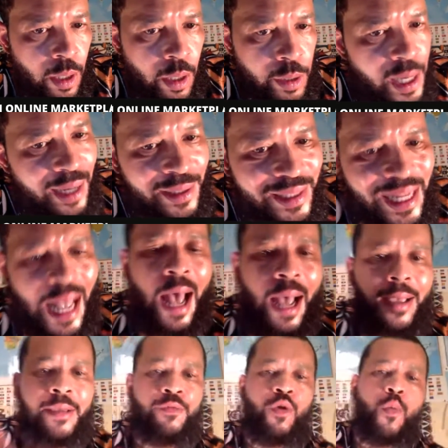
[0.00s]
You understand?
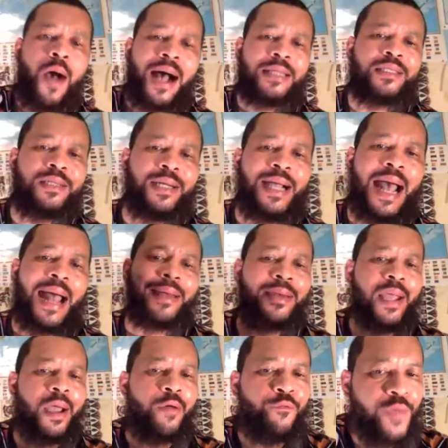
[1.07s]
I even watched the
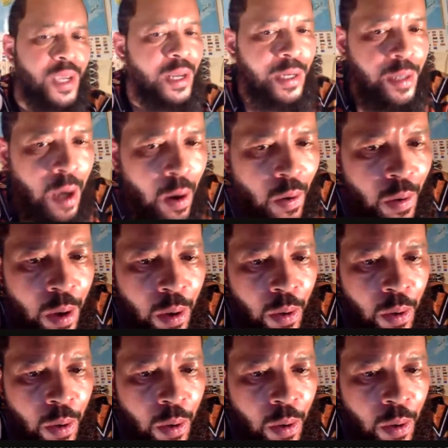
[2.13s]
goddamn video